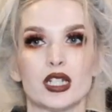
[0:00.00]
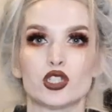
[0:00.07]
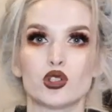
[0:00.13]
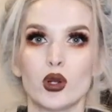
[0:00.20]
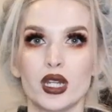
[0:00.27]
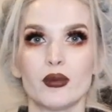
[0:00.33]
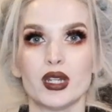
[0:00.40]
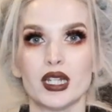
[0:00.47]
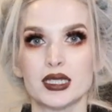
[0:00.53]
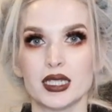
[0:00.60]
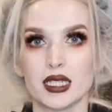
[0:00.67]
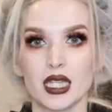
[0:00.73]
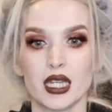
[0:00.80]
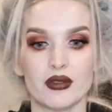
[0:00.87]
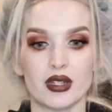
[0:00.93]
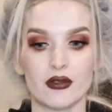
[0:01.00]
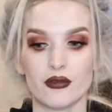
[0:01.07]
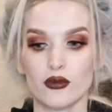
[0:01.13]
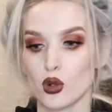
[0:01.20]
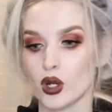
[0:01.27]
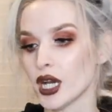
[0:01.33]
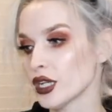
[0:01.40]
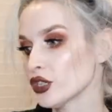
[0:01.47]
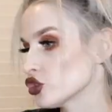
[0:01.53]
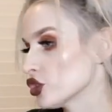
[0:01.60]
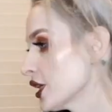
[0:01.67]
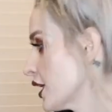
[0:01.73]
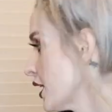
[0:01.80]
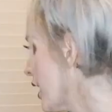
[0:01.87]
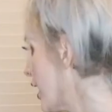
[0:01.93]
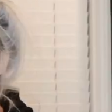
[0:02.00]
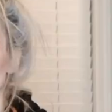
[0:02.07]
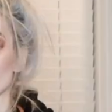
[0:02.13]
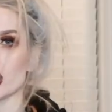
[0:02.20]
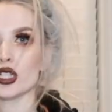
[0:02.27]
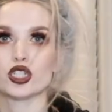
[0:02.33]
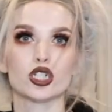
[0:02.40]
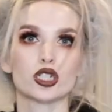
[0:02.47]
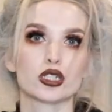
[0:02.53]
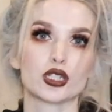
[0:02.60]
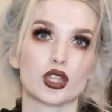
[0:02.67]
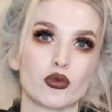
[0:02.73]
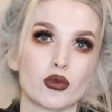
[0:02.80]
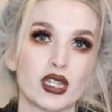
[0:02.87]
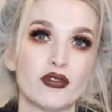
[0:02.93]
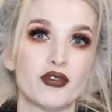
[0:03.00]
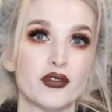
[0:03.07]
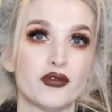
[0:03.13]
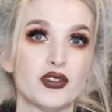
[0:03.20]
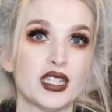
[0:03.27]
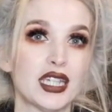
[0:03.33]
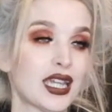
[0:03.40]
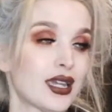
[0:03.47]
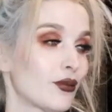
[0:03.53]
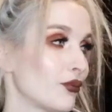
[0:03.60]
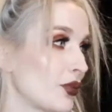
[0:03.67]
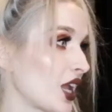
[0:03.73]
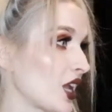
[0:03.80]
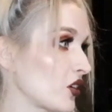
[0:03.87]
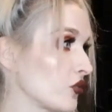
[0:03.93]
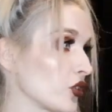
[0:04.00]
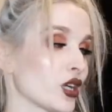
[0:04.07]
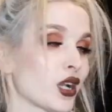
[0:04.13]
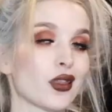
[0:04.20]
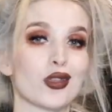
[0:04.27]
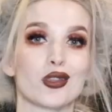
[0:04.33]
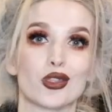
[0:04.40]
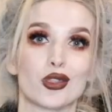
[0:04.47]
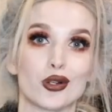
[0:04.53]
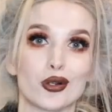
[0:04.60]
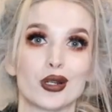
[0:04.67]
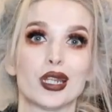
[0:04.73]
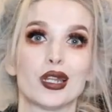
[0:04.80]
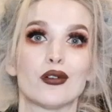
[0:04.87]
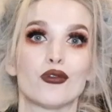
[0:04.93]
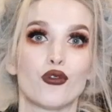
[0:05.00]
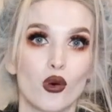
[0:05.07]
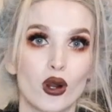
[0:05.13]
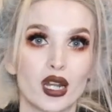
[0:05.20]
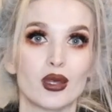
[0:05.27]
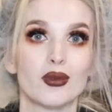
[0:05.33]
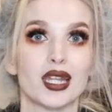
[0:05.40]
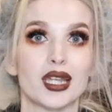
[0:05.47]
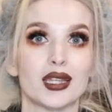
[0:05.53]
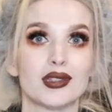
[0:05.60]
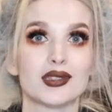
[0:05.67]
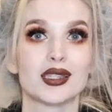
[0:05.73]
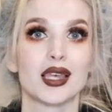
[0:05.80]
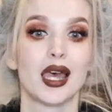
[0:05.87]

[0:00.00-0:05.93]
20 minutes in the oven at 400. Then we're gonna turn it to 350 and bake for another 30 to 40 minutes.